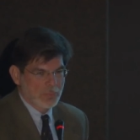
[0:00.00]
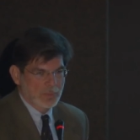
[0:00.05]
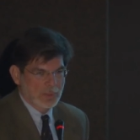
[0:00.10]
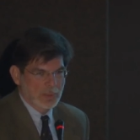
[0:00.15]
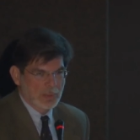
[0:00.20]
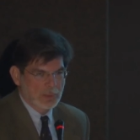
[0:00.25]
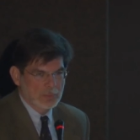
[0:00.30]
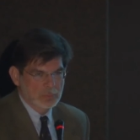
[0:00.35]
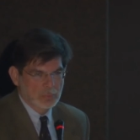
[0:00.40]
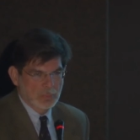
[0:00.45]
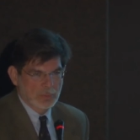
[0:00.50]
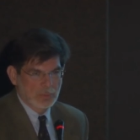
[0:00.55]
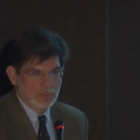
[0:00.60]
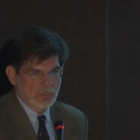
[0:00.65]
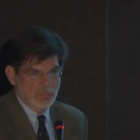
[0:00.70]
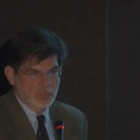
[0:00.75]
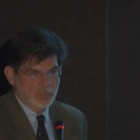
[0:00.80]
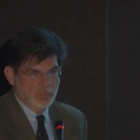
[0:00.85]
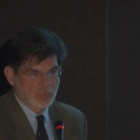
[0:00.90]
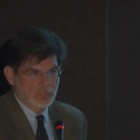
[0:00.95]
the hardware
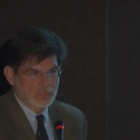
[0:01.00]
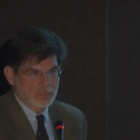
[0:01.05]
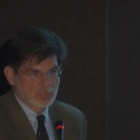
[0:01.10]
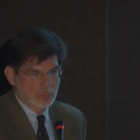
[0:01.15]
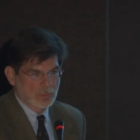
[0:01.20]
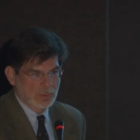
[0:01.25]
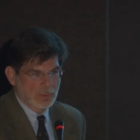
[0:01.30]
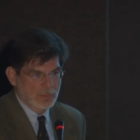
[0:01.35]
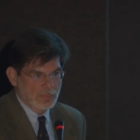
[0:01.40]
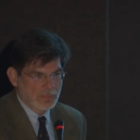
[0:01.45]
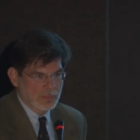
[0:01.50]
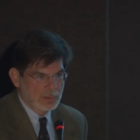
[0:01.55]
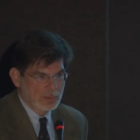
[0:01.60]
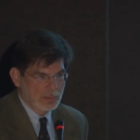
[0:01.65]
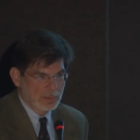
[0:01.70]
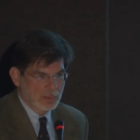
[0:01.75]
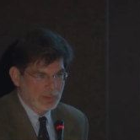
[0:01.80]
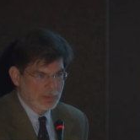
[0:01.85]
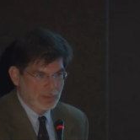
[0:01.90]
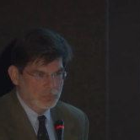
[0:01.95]
and the software and the
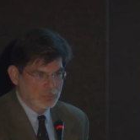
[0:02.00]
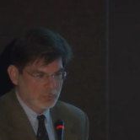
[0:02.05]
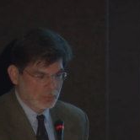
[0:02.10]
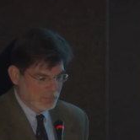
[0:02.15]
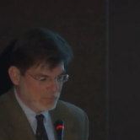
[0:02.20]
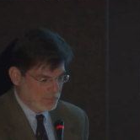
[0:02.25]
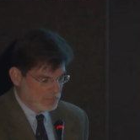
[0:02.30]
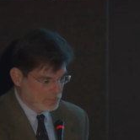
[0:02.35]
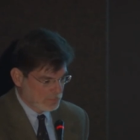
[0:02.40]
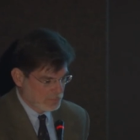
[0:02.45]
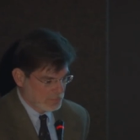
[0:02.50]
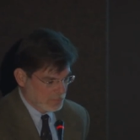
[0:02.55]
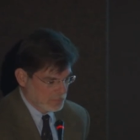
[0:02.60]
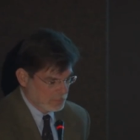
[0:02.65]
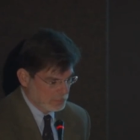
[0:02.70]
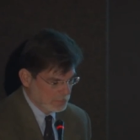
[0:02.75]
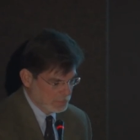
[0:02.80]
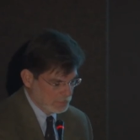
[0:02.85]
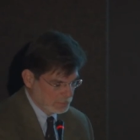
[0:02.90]
integration of the system.